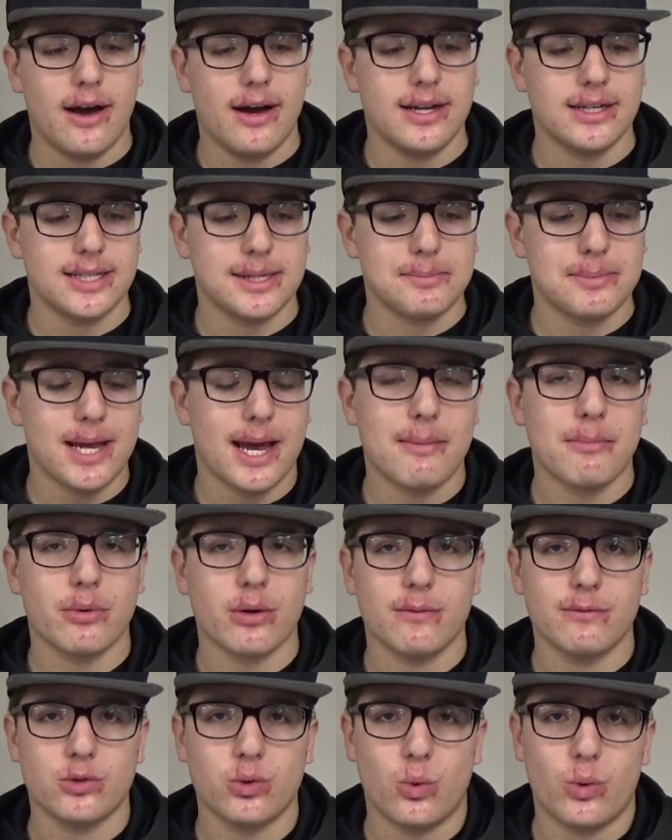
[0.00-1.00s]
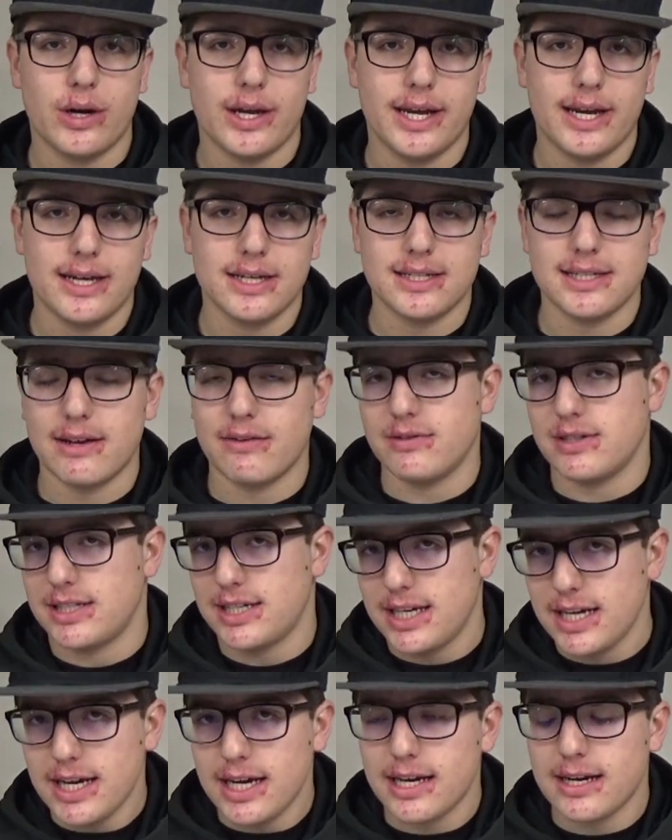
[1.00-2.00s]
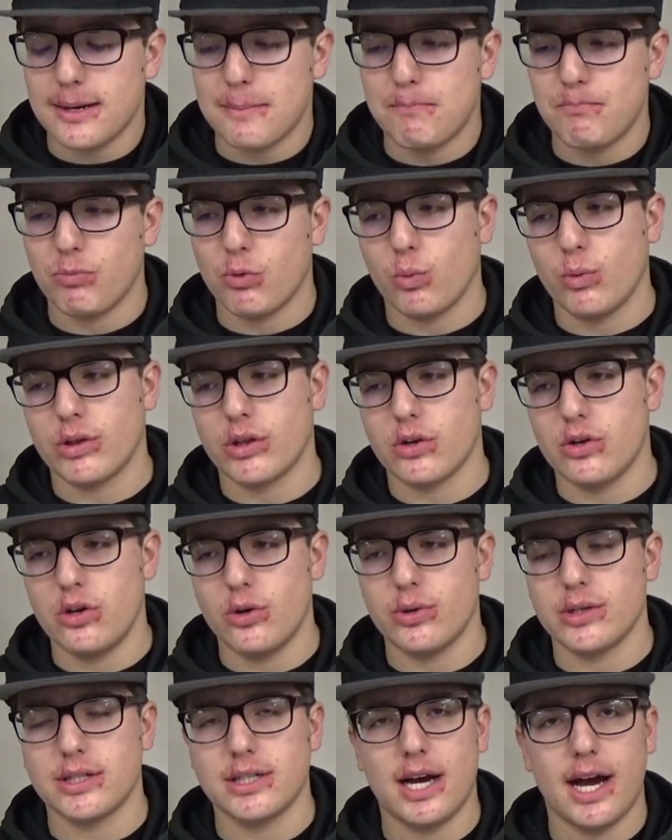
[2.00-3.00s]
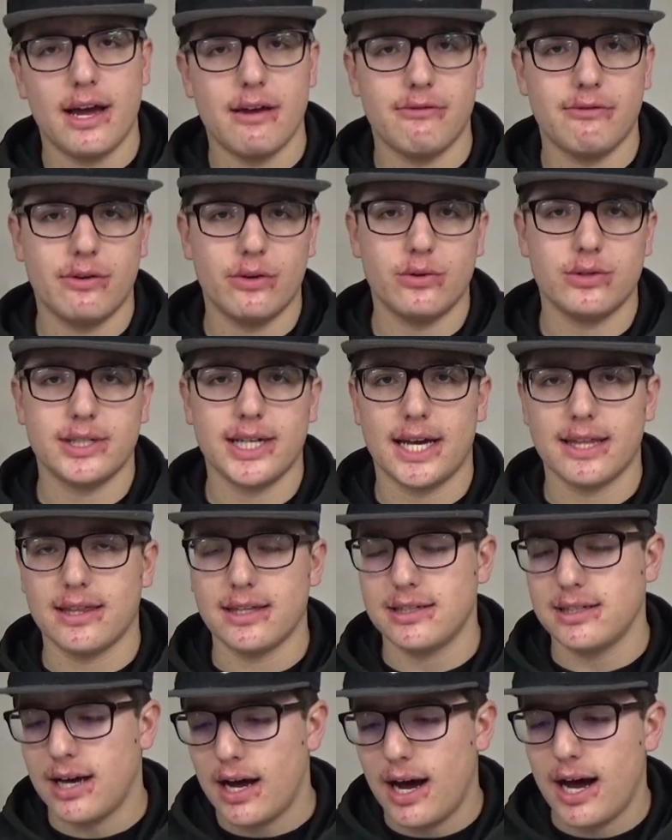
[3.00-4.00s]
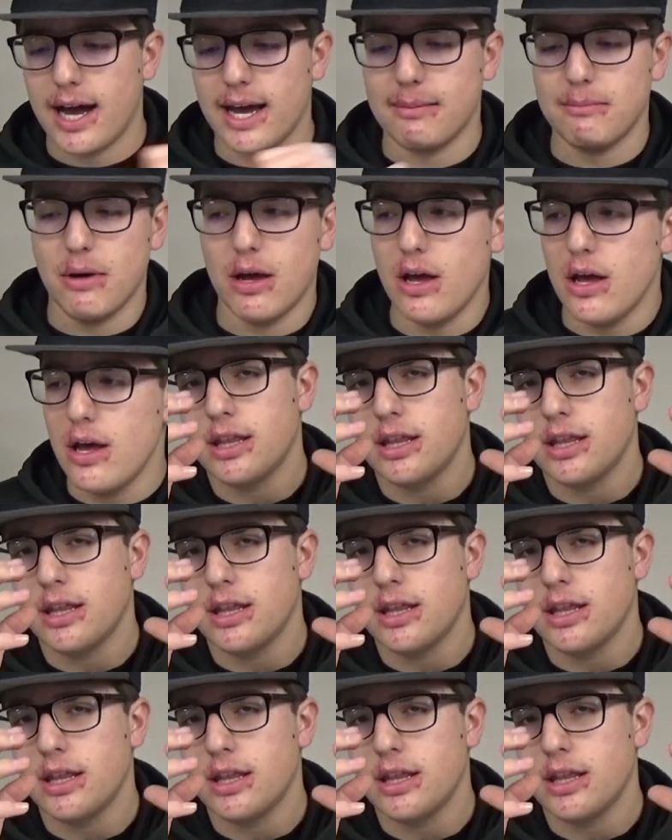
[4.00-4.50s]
In September of 2017 with their newest iPhones at the time.